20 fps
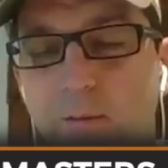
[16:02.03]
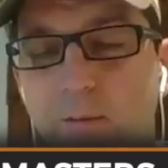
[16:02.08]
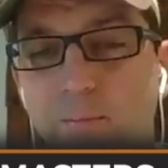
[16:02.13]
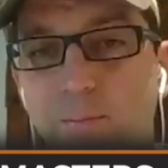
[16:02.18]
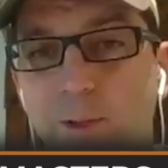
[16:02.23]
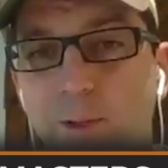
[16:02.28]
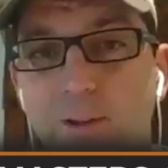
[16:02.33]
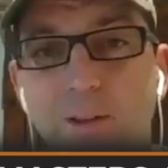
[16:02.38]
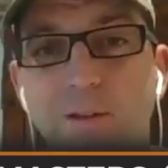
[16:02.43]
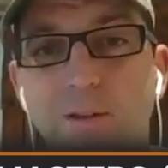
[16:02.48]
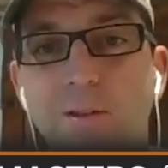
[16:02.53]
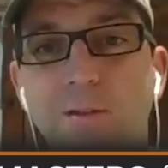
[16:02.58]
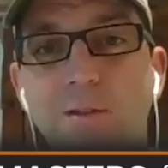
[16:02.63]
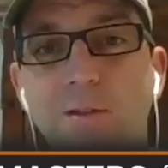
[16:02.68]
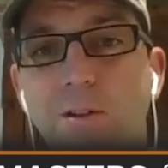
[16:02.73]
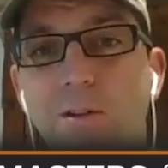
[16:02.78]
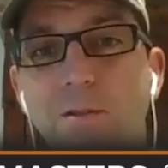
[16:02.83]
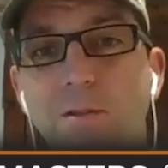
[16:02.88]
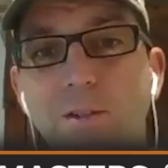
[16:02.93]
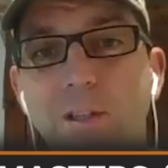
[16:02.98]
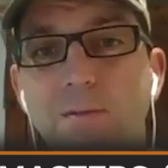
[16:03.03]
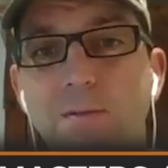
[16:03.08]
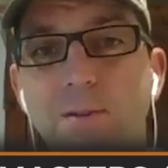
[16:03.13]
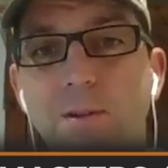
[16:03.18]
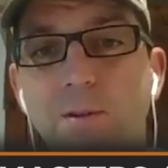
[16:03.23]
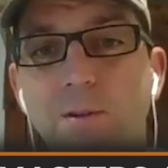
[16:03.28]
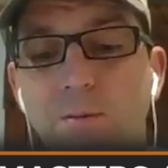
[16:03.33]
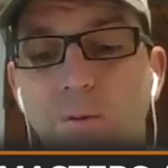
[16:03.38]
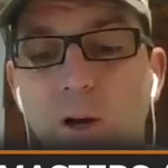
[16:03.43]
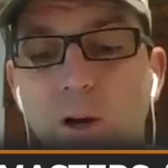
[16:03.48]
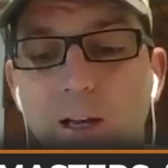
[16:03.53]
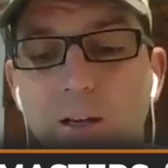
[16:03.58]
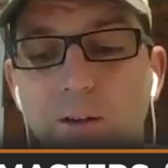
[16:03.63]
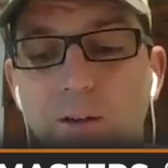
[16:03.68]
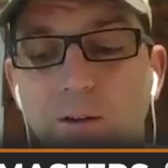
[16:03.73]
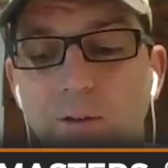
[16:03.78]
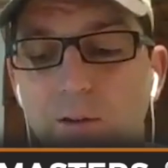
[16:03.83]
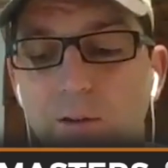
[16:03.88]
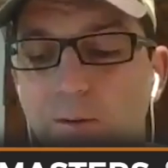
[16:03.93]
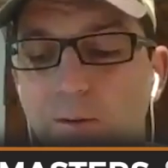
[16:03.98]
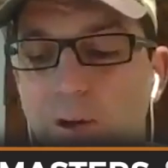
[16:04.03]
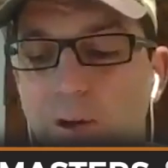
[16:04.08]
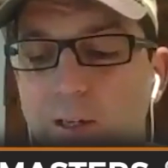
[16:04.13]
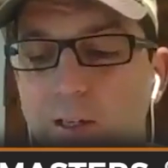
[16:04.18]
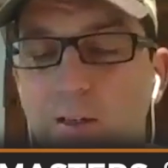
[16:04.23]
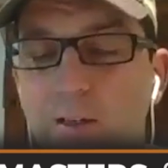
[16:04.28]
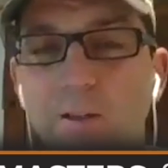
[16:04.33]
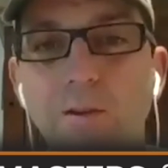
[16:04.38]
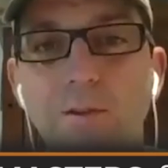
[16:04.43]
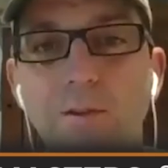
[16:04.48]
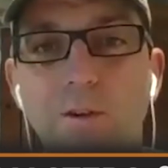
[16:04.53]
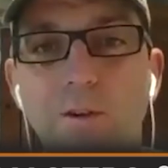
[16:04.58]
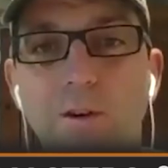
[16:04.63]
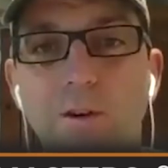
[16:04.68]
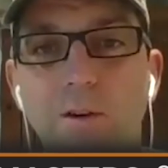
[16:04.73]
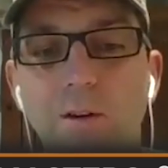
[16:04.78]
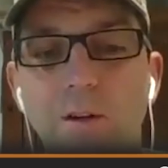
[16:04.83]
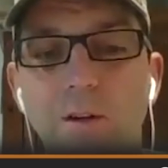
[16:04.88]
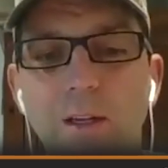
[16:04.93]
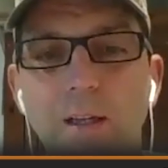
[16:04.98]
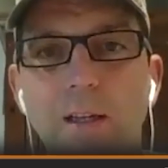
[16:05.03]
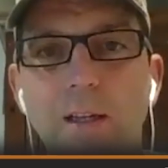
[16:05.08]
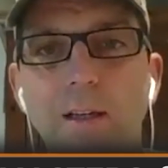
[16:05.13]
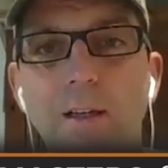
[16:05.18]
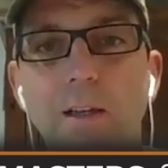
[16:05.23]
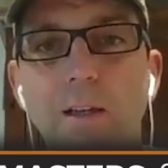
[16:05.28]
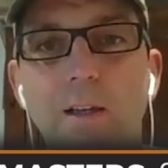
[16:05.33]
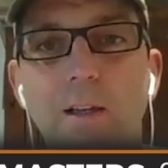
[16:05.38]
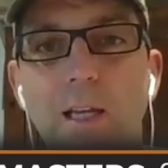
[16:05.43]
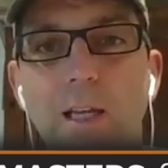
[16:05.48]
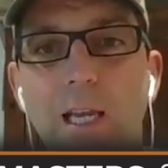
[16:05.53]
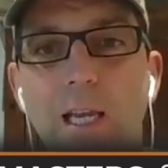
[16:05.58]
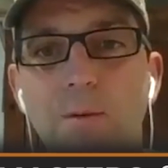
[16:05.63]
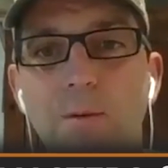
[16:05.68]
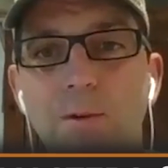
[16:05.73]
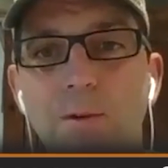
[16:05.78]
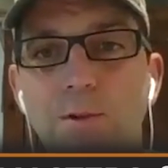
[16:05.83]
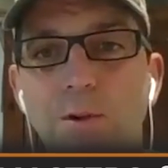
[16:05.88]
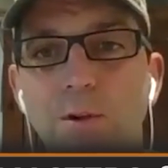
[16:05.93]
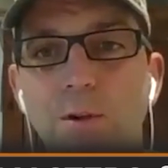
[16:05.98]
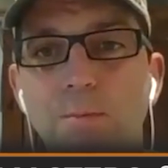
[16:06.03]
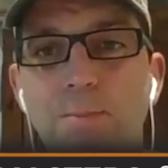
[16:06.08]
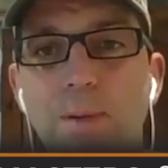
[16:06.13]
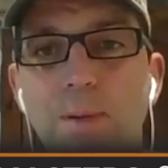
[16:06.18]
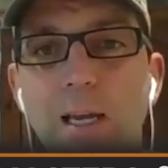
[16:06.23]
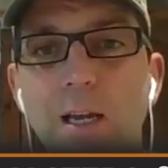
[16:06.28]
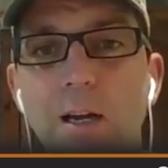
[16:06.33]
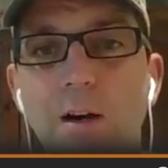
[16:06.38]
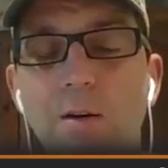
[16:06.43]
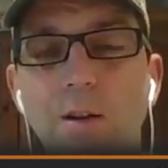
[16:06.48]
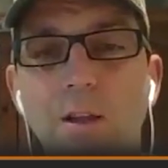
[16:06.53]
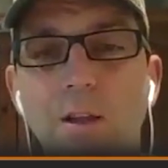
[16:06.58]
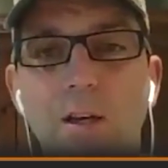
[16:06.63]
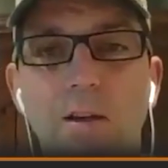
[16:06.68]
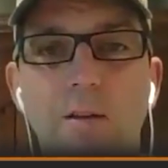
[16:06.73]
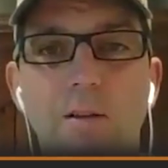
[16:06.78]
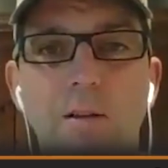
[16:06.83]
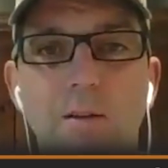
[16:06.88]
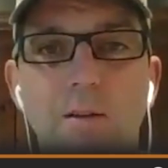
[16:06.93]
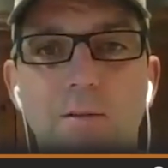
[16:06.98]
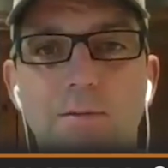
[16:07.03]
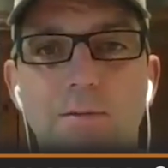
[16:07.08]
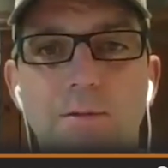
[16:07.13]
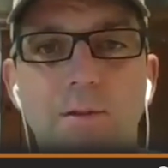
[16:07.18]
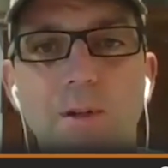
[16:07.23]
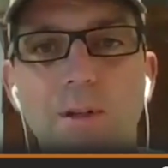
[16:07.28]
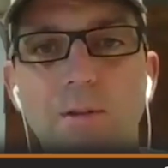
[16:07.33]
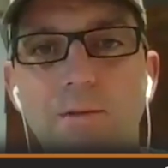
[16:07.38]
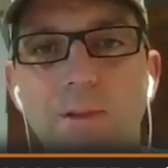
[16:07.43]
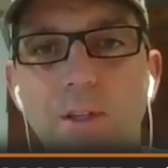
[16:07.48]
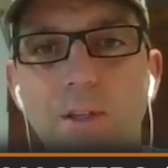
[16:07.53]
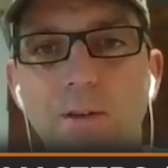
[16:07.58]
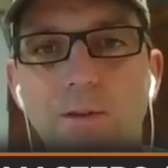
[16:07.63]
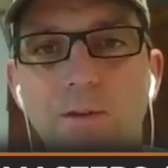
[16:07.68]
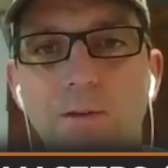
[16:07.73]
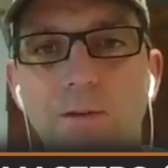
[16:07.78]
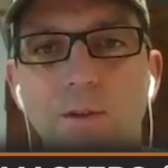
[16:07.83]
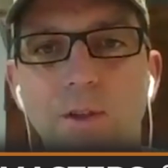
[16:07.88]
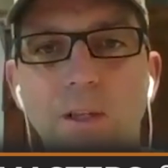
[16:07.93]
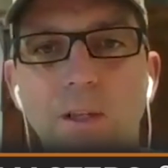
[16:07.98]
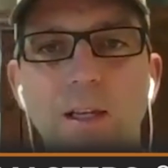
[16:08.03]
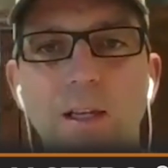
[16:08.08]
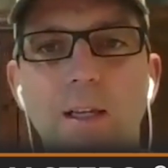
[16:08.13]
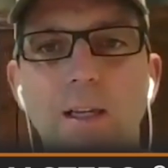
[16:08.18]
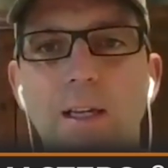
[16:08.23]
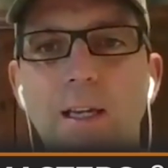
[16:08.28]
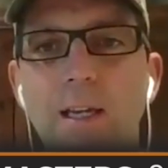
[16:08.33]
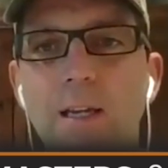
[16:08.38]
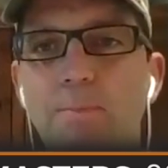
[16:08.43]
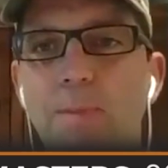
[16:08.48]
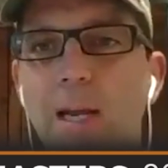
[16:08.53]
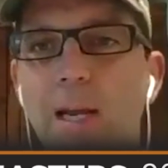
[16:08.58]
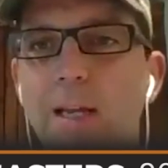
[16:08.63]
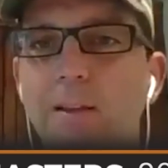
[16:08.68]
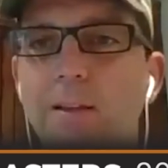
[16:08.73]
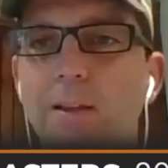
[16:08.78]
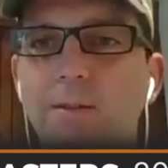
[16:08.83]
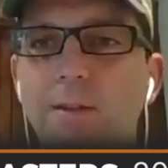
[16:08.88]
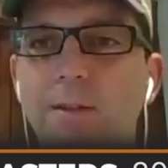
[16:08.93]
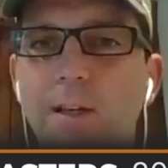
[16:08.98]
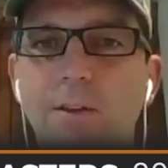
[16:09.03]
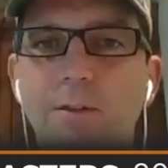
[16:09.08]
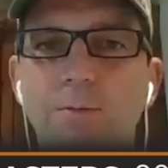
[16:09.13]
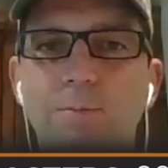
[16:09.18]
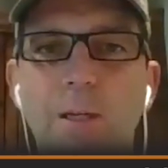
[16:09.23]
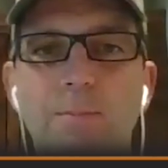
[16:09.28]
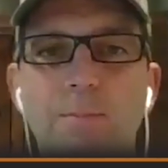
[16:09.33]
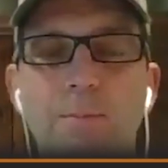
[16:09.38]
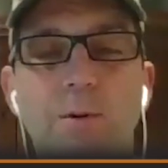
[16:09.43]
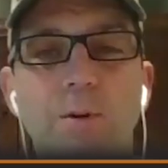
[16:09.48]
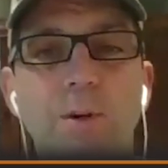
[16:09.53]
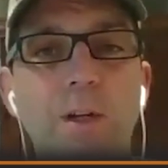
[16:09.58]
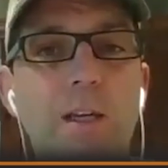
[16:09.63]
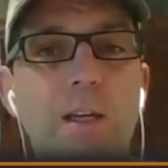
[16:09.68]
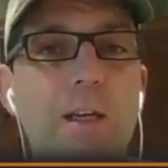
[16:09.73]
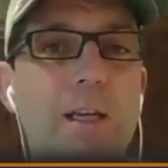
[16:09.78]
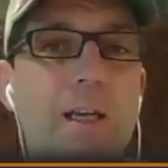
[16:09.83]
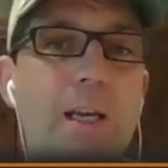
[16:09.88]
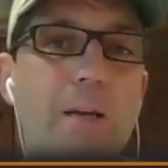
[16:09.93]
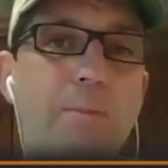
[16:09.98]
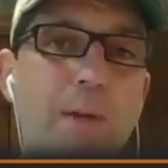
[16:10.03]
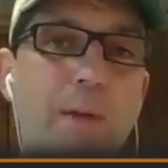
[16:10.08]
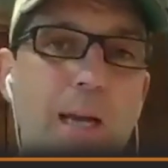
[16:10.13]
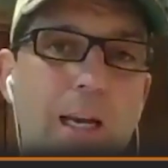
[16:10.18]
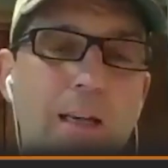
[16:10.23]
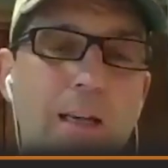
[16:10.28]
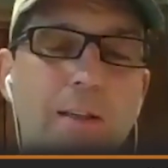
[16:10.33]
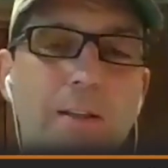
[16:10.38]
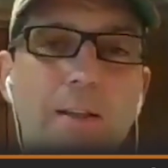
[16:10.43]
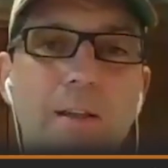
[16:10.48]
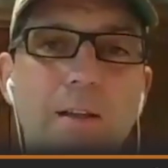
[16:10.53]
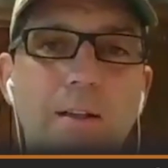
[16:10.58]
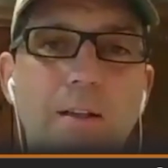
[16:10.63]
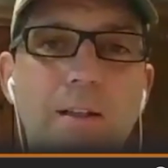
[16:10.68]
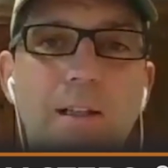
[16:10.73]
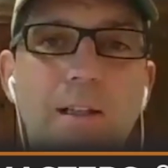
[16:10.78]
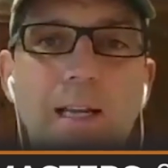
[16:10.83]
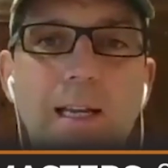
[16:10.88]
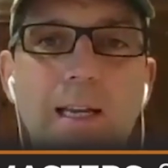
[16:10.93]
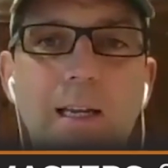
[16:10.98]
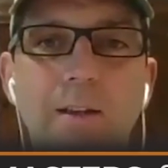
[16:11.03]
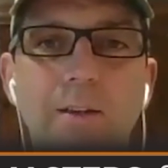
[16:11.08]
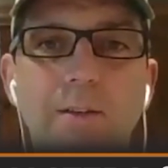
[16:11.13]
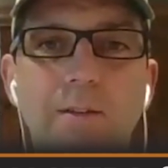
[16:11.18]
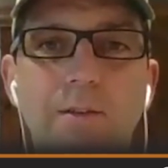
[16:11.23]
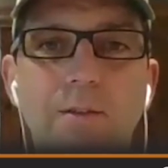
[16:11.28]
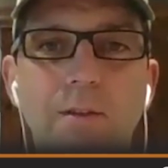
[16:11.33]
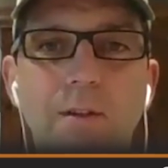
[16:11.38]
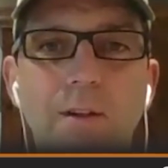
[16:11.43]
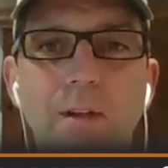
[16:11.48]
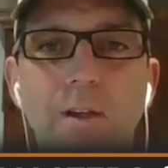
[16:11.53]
But this is a little different. Why, Nolan? Why did he lose it all? He was doing payola for reviews. He paid the salespeople. He paid the clients.